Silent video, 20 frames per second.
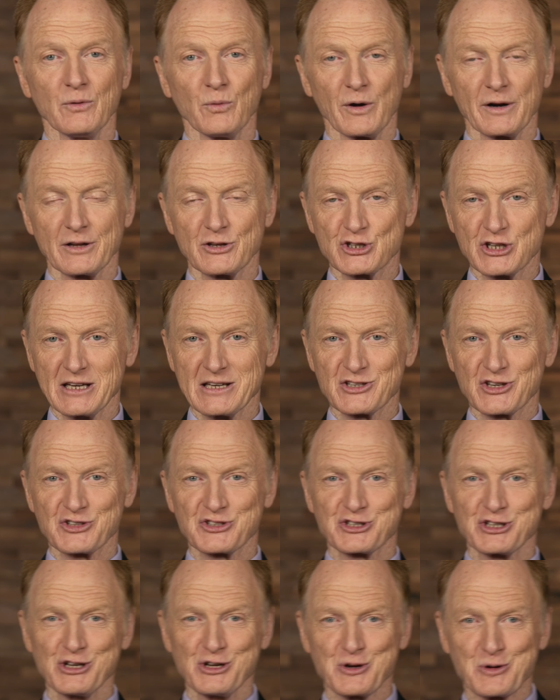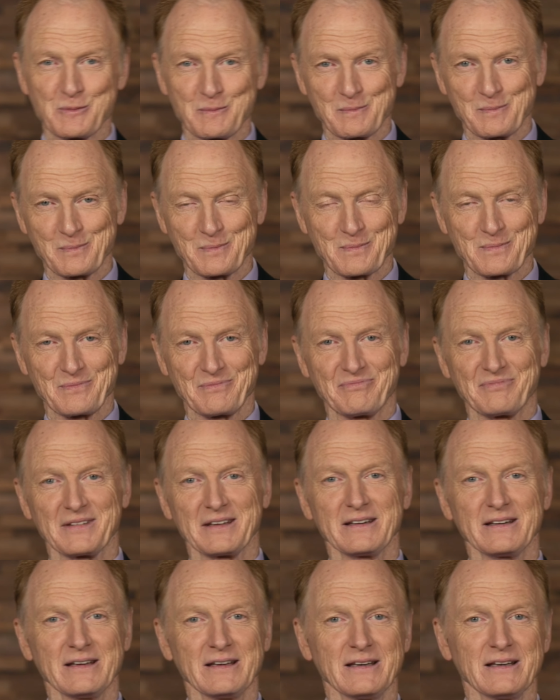What did Jesus do?
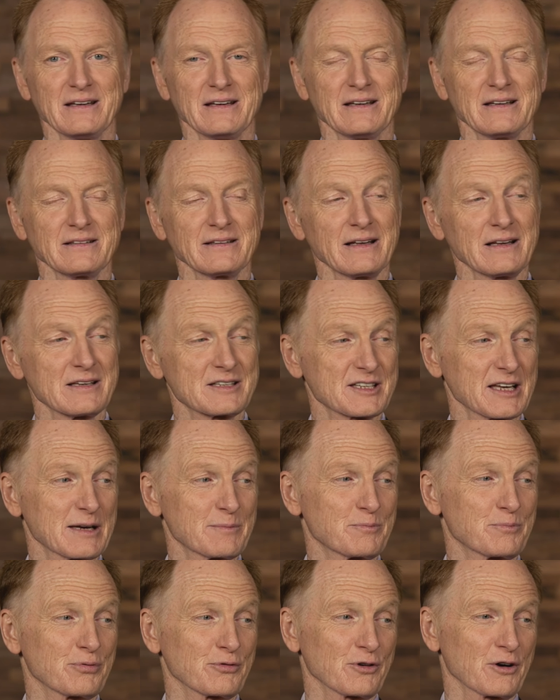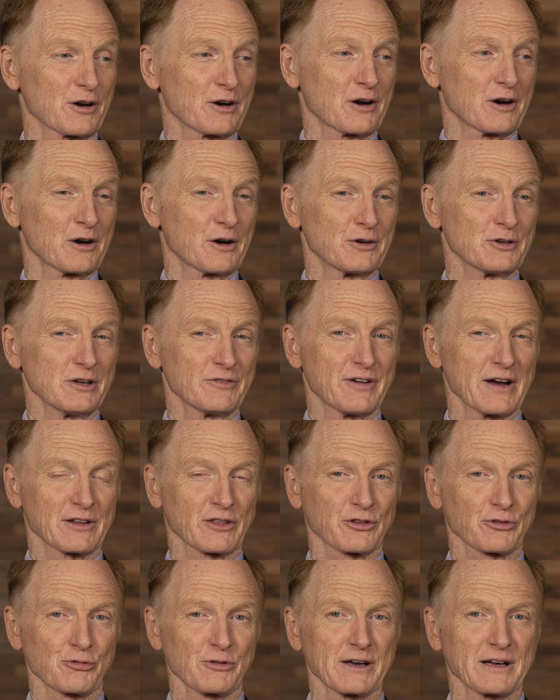Did he say, Bro, you've
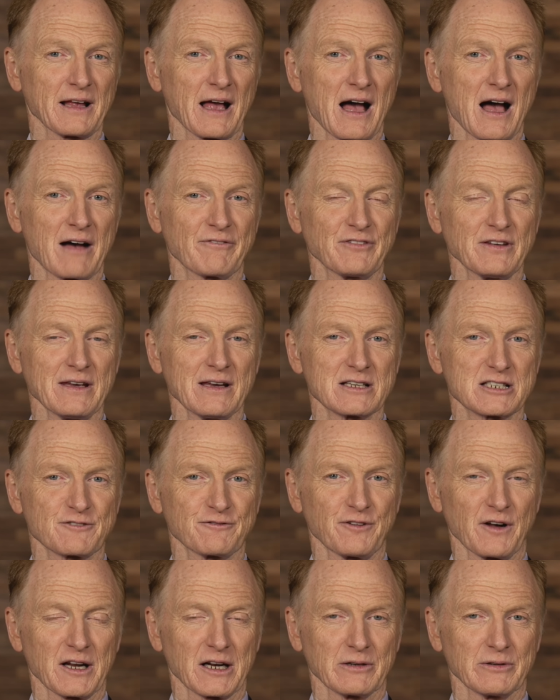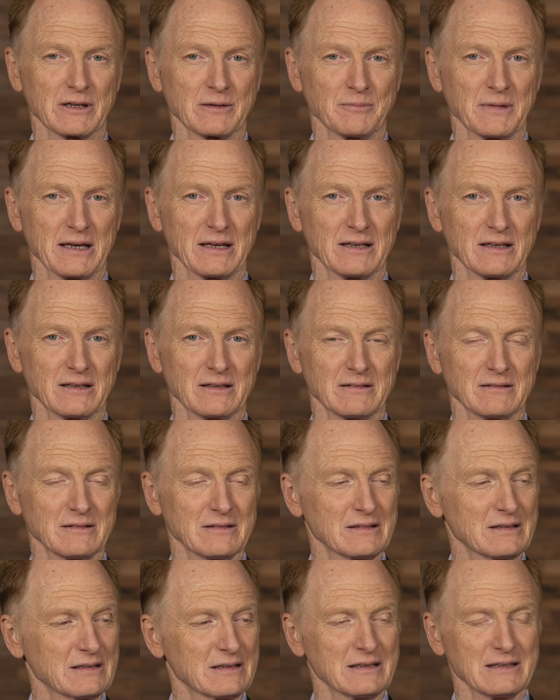had three and a half years following me?
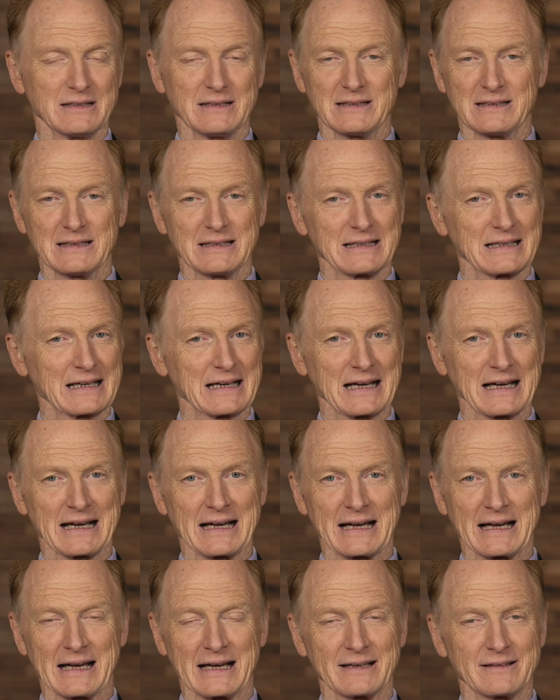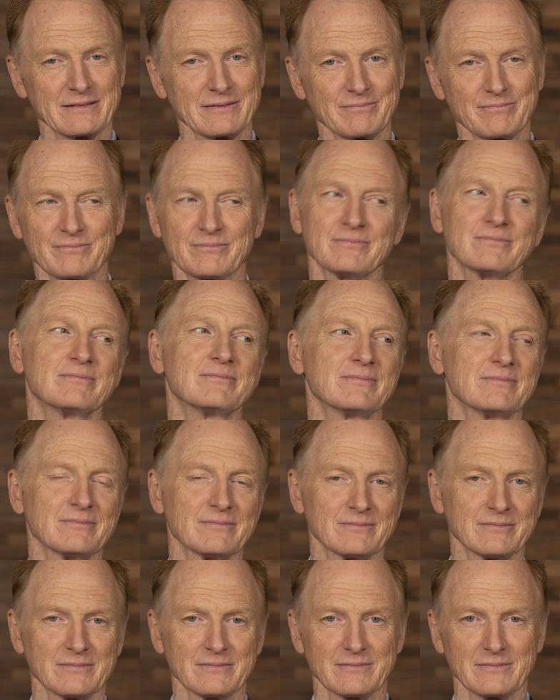Ah,
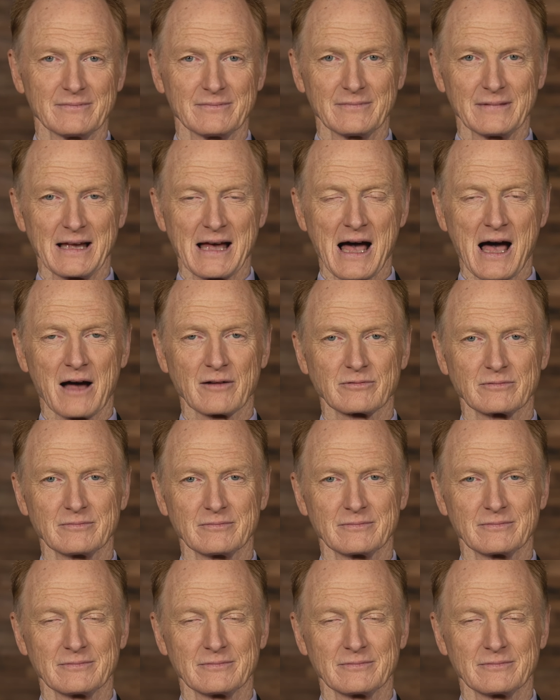out.